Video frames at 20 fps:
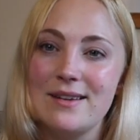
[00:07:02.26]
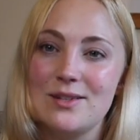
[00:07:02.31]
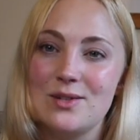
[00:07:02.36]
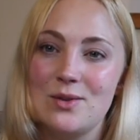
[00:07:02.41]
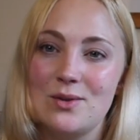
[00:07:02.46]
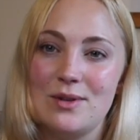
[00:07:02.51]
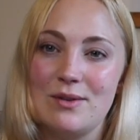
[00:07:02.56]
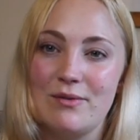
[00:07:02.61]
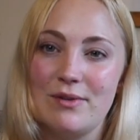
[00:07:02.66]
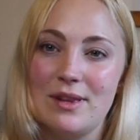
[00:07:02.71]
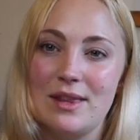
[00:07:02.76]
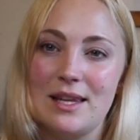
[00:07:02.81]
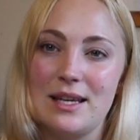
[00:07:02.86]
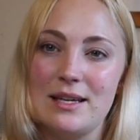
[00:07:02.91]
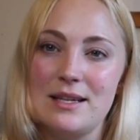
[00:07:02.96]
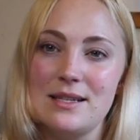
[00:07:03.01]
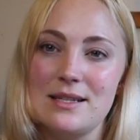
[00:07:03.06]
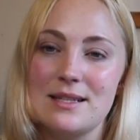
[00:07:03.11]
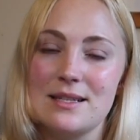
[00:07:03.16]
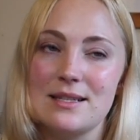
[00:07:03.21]
two different
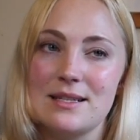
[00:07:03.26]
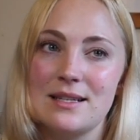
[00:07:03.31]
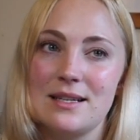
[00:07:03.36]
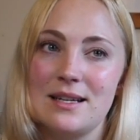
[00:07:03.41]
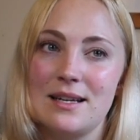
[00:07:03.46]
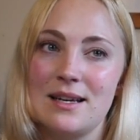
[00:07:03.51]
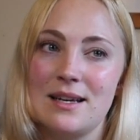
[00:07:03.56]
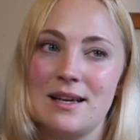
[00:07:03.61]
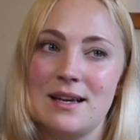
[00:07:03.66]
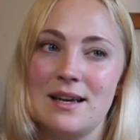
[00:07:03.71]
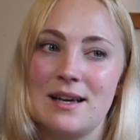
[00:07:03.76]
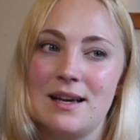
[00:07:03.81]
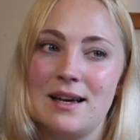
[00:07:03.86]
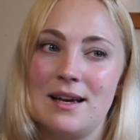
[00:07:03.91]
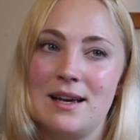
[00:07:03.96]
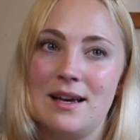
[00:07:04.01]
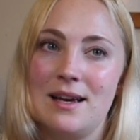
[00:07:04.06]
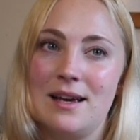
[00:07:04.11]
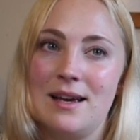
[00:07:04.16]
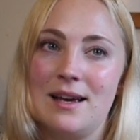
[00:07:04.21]
things,
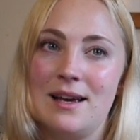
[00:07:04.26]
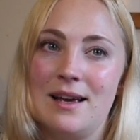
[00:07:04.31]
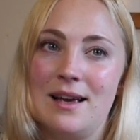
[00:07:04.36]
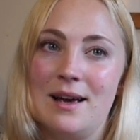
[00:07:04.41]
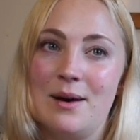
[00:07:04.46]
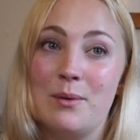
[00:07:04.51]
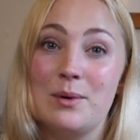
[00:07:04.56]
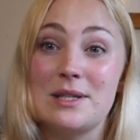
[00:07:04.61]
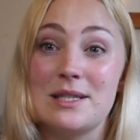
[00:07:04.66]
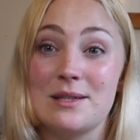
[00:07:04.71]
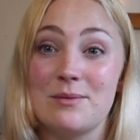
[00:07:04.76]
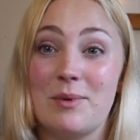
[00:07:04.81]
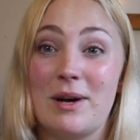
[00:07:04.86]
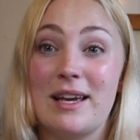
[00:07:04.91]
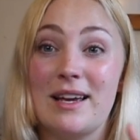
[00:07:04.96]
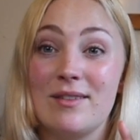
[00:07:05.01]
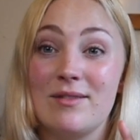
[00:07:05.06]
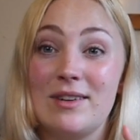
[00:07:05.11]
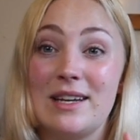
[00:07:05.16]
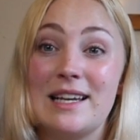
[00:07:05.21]
which is
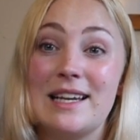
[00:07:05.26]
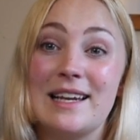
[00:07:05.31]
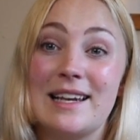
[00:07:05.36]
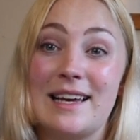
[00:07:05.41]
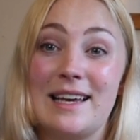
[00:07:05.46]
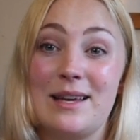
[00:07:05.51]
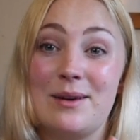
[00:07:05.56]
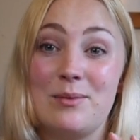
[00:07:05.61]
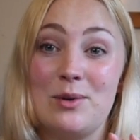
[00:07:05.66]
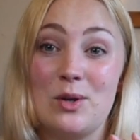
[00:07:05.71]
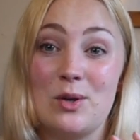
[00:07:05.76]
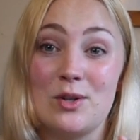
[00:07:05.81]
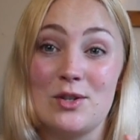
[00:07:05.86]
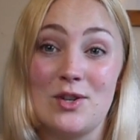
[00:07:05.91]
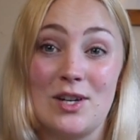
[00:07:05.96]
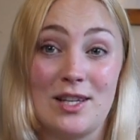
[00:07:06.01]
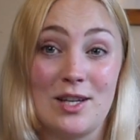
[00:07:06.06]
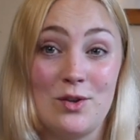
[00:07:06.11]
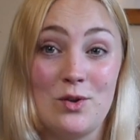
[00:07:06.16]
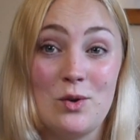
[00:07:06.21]
why I really like when you can
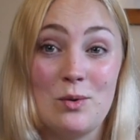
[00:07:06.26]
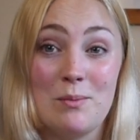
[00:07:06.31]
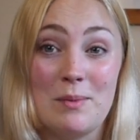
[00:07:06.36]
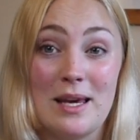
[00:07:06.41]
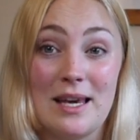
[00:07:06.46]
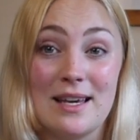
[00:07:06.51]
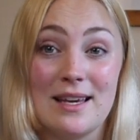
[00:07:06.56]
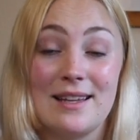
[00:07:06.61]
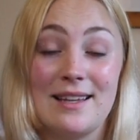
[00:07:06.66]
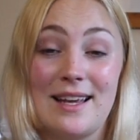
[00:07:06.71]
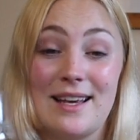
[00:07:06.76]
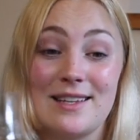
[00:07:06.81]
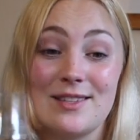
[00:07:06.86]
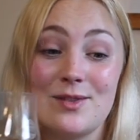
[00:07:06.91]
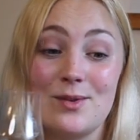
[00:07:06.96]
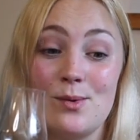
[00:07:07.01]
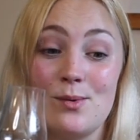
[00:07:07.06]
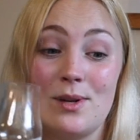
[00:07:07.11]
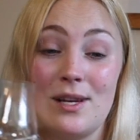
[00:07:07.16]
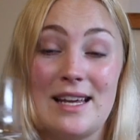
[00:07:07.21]
try the new make next
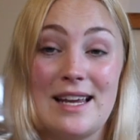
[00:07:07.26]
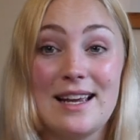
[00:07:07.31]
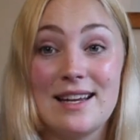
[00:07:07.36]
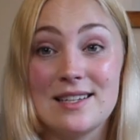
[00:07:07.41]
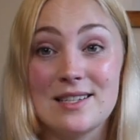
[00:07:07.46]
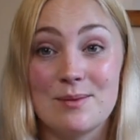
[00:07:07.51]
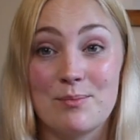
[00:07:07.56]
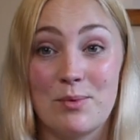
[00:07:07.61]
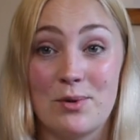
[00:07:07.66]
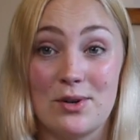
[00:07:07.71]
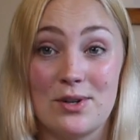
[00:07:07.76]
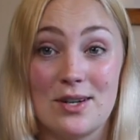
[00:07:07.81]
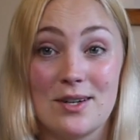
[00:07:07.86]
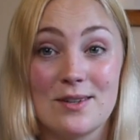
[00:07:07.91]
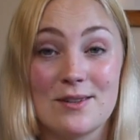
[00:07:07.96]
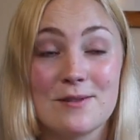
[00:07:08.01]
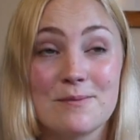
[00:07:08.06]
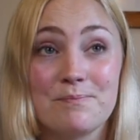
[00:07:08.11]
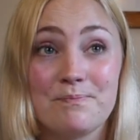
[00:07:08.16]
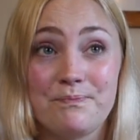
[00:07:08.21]
to an aged
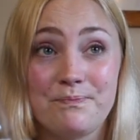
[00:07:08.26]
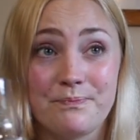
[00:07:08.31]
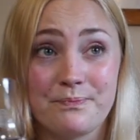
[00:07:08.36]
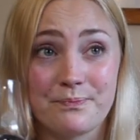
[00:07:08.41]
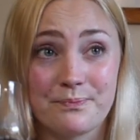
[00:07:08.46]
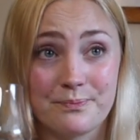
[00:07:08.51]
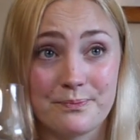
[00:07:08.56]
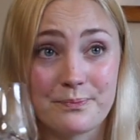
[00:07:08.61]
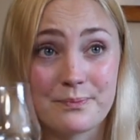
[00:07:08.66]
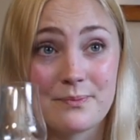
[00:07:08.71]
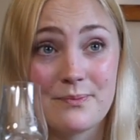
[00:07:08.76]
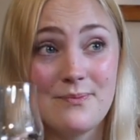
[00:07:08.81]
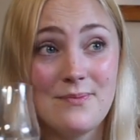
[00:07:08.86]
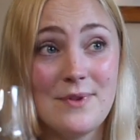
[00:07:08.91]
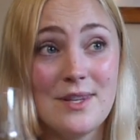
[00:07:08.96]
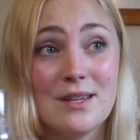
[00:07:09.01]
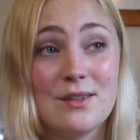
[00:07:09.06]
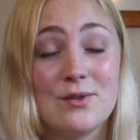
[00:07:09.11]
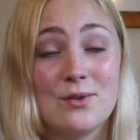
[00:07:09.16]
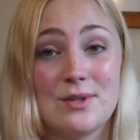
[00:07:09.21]
product
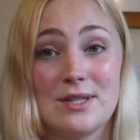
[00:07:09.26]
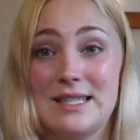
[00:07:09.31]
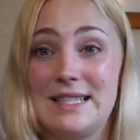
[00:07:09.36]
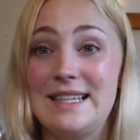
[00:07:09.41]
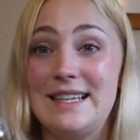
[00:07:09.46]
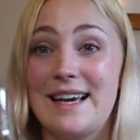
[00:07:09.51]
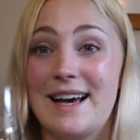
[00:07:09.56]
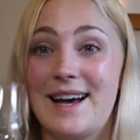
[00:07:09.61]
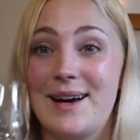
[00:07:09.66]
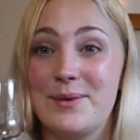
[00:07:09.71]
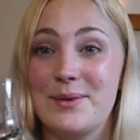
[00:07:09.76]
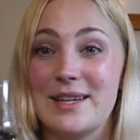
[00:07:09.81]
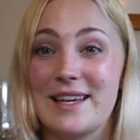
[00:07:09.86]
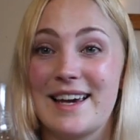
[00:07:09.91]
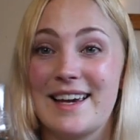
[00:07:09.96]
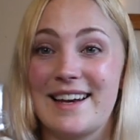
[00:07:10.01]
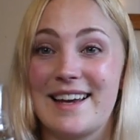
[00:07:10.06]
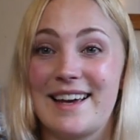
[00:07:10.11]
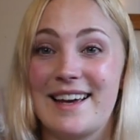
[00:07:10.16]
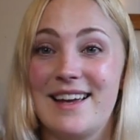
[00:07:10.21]
to see how it
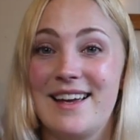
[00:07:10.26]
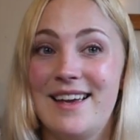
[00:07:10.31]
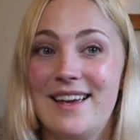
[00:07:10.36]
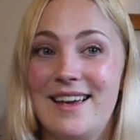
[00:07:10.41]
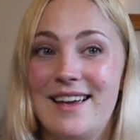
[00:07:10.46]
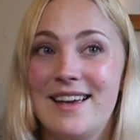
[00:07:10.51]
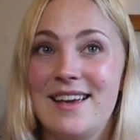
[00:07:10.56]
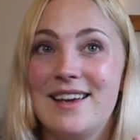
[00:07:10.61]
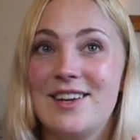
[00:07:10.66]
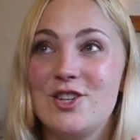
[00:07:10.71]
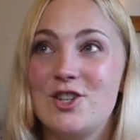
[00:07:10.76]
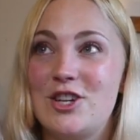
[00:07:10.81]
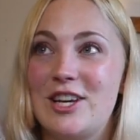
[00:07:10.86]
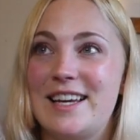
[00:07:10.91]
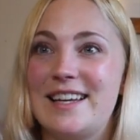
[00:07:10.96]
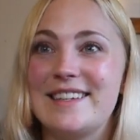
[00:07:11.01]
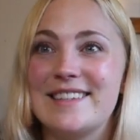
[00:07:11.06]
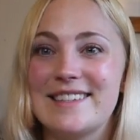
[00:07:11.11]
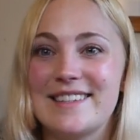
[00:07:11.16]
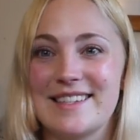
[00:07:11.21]
kind of
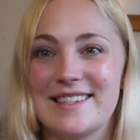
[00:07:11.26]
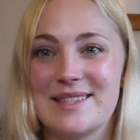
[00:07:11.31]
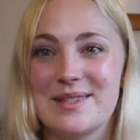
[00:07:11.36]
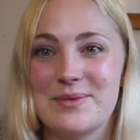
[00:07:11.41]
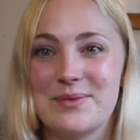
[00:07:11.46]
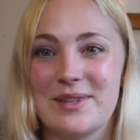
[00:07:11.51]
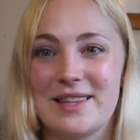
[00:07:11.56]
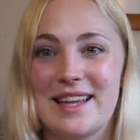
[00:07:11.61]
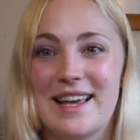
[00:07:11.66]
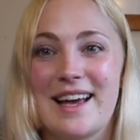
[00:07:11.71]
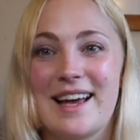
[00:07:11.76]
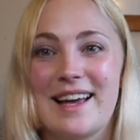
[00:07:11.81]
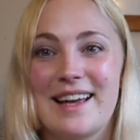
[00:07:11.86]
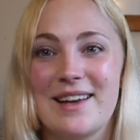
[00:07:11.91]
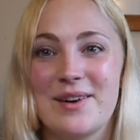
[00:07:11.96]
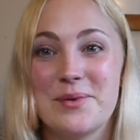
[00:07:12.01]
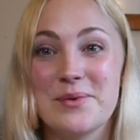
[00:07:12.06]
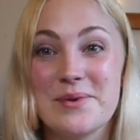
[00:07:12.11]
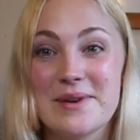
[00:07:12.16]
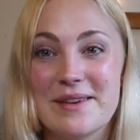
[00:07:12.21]
changes with that
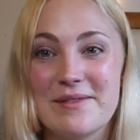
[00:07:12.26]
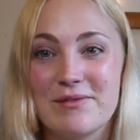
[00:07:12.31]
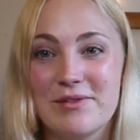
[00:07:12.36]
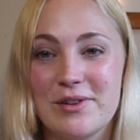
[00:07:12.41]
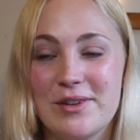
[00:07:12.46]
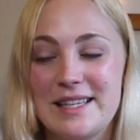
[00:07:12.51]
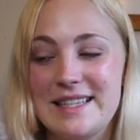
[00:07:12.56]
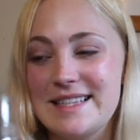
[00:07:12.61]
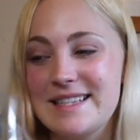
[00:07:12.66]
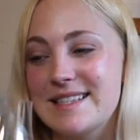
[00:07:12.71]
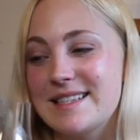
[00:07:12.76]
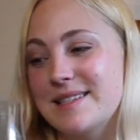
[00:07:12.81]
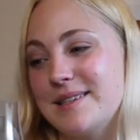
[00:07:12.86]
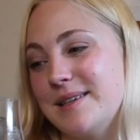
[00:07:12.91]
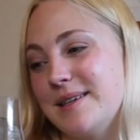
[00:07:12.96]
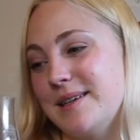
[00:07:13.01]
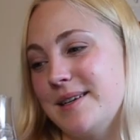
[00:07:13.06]
oak influence.